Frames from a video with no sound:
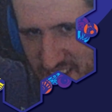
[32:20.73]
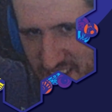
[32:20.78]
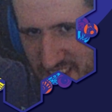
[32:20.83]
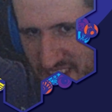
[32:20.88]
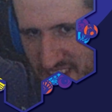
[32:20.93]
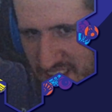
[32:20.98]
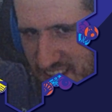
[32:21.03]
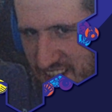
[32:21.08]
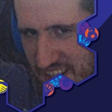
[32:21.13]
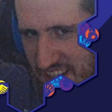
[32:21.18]

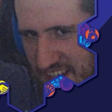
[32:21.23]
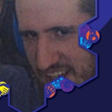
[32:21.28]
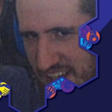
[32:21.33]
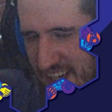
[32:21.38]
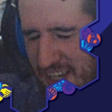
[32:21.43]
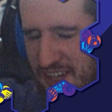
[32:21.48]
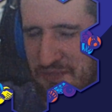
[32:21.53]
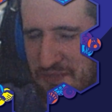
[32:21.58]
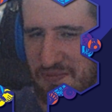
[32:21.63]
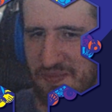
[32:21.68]

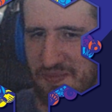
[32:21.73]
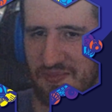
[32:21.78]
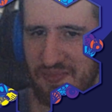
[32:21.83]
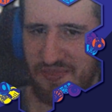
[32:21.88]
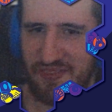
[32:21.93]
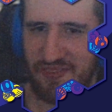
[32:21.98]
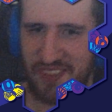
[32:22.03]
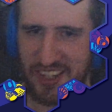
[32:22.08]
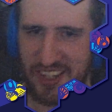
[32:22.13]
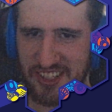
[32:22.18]
Yeah,
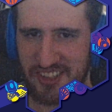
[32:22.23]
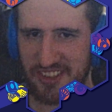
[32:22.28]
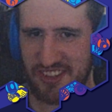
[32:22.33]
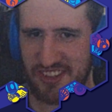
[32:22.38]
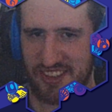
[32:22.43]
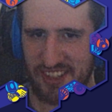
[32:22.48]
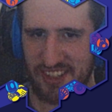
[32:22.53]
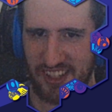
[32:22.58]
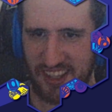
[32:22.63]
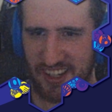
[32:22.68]
that's
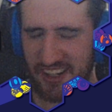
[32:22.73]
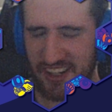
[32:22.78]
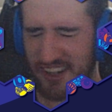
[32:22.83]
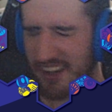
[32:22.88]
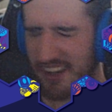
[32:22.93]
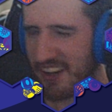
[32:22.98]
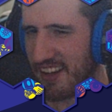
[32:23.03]
just silly.